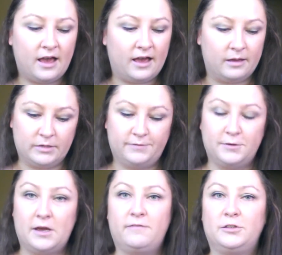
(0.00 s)
If
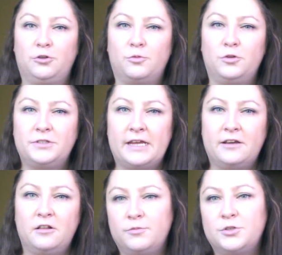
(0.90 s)
you have a normal
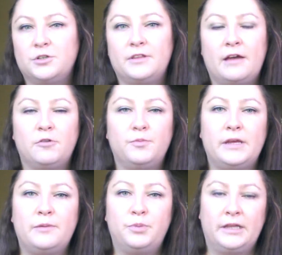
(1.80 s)
cycle, I'm sure that would
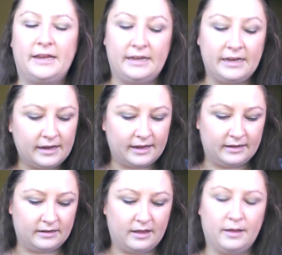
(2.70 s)
be plenty
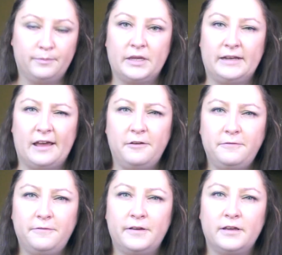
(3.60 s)
and
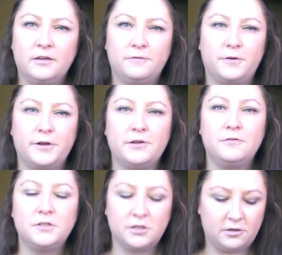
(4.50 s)
enough for
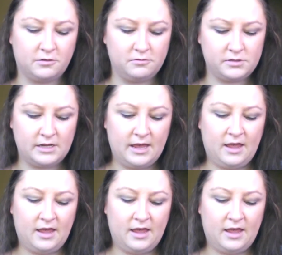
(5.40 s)
you to use.